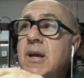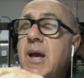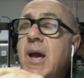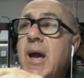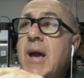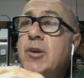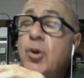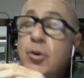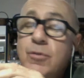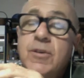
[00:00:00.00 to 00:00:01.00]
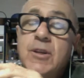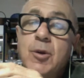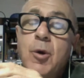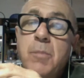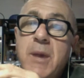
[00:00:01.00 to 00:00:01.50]
and hopefully
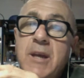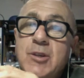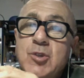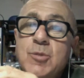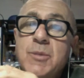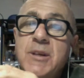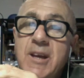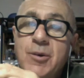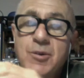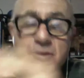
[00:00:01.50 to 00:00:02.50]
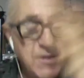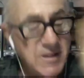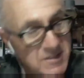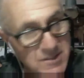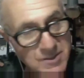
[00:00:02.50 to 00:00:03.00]
not making too many errors, but
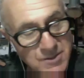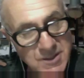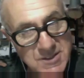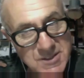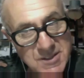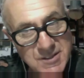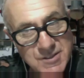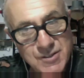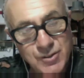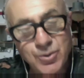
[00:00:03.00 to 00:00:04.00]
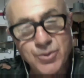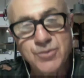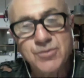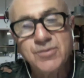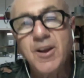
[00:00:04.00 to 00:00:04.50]
that's the law
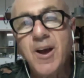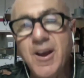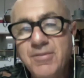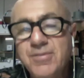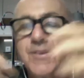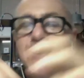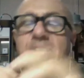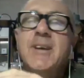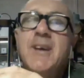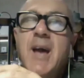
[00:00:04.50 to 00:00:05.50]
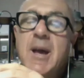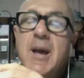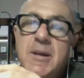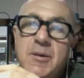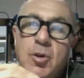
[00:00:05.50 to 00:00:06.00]
of life,
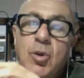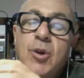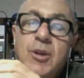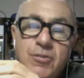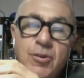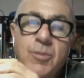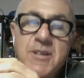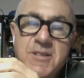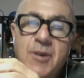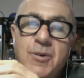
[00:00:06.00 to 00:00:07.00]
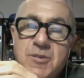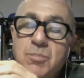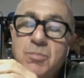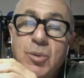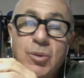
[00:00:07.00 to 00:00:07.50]
and learning from these errors
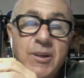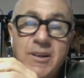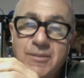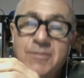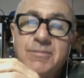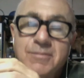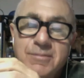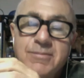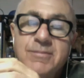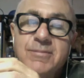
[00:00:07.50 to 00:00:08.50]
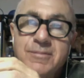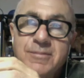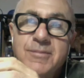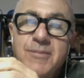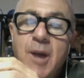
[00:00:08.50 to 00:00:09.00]
and building,
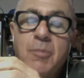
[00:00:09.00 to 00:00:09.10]
I'm all